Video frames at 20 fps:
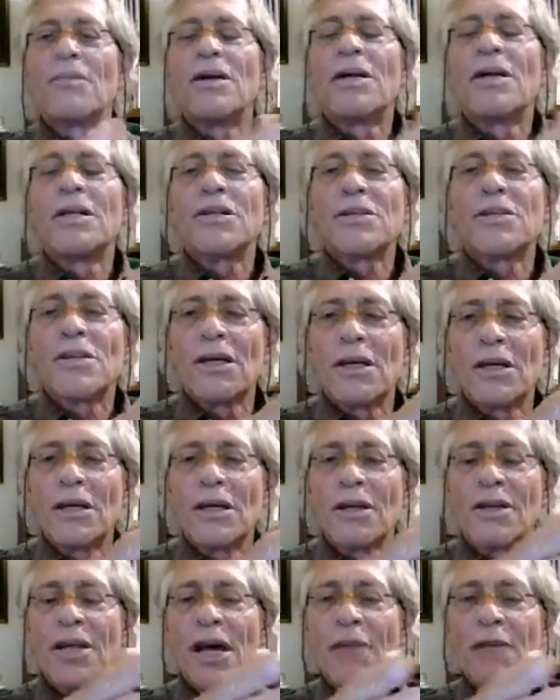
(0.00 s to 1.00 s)
And
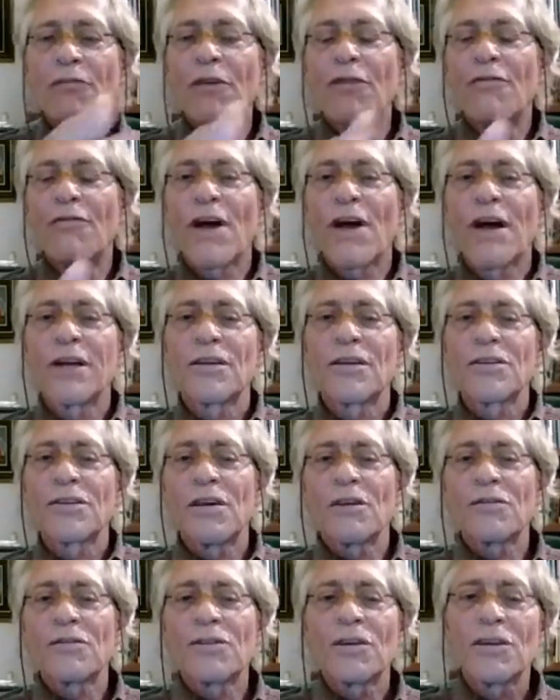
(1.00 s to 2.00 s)
then we find
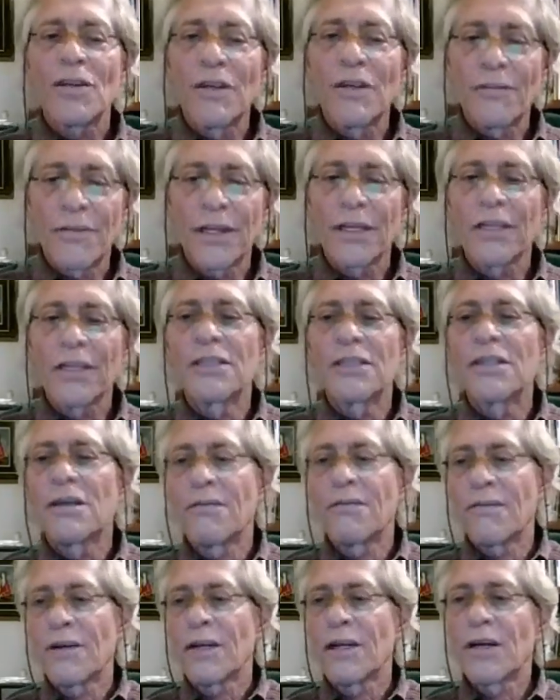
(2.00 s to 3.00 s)
ourselves living
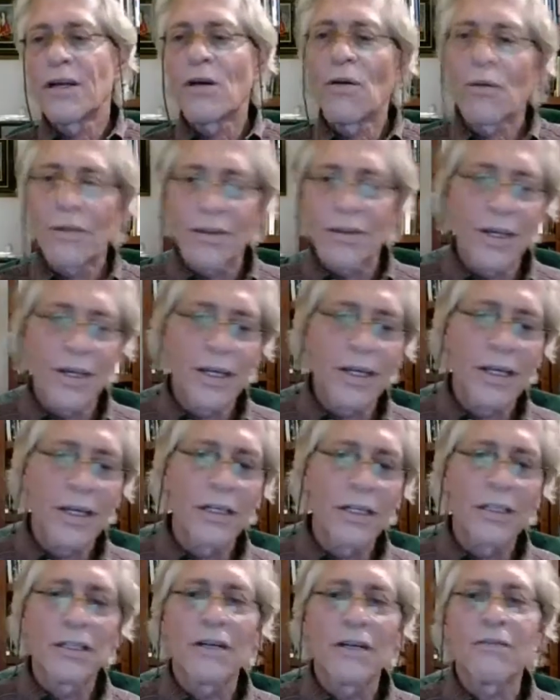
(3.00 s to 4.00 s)
differently or
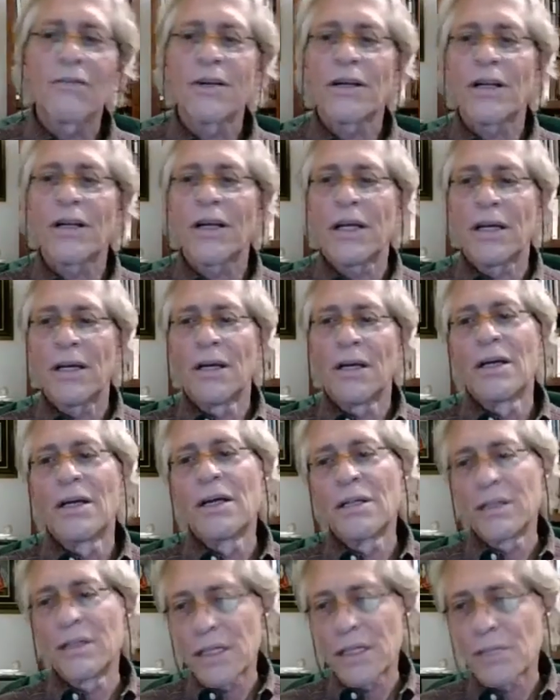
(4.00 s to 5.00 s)
thinking differently.
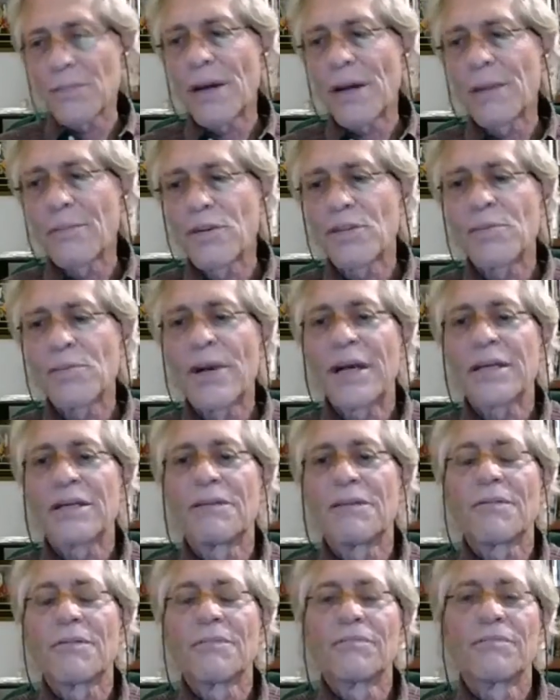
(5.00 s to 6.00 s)
That's my
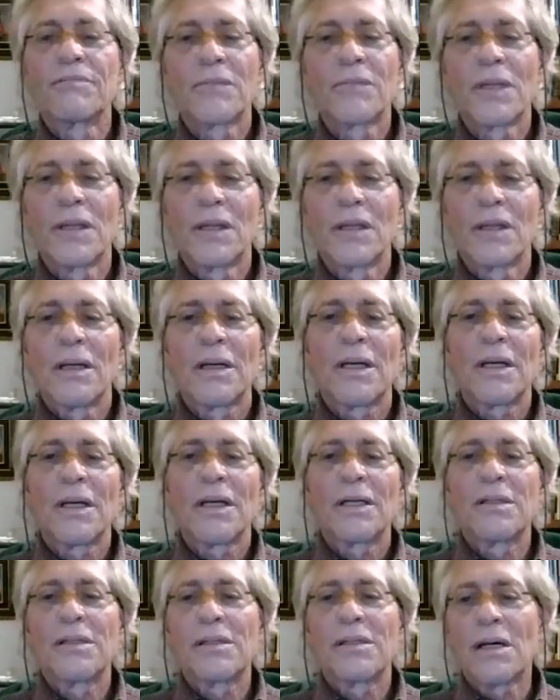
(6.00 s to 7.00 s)
perspective.
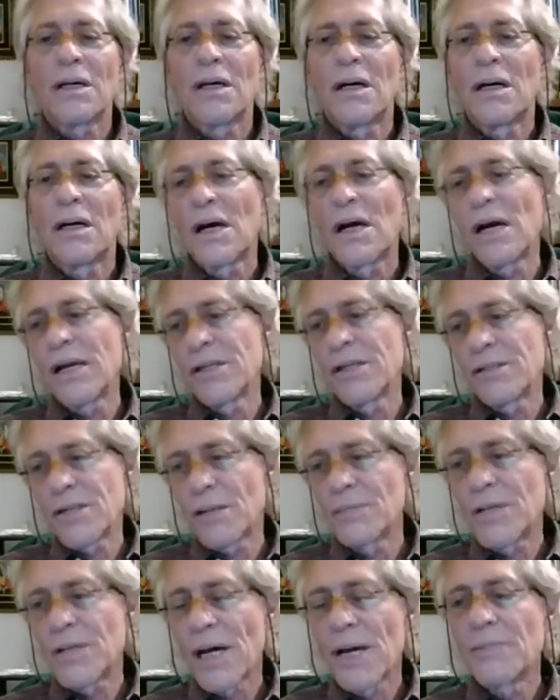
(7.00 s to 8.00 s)
And I
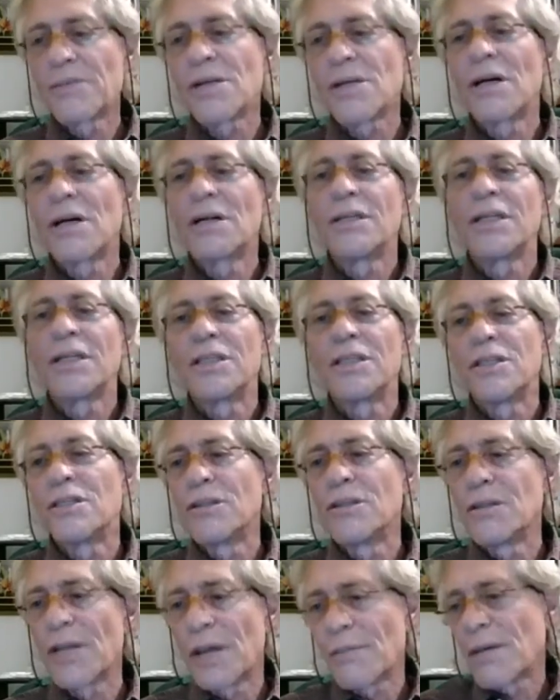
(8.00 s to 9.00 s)
sometimes need to
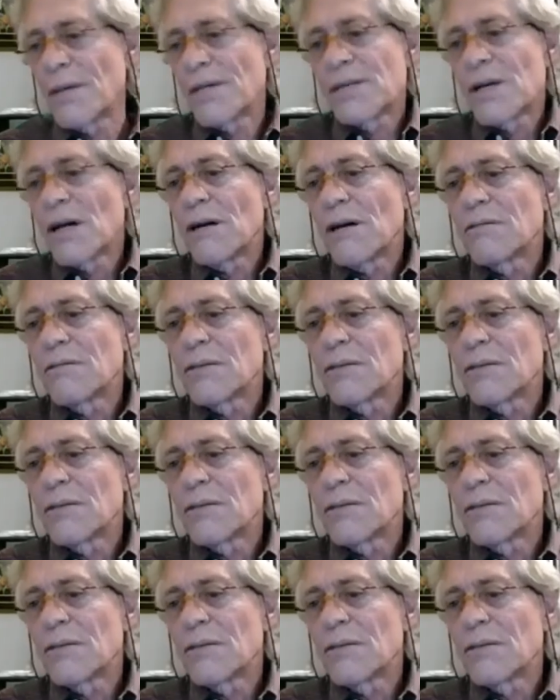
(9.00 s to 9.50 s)
do that myself.